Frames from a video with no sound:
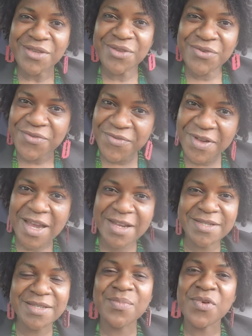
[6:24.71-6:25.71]
you
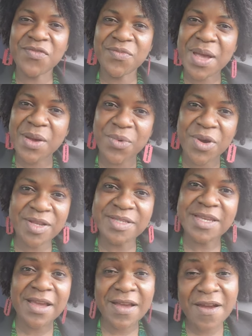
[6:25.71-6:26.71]
find some of my
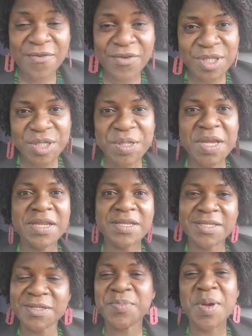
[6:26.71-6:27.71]
words encouraging and
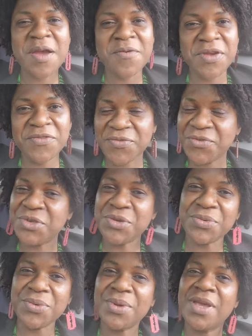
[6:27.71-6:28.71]
inspiring for
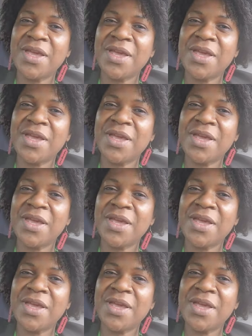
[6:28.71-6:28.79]
you.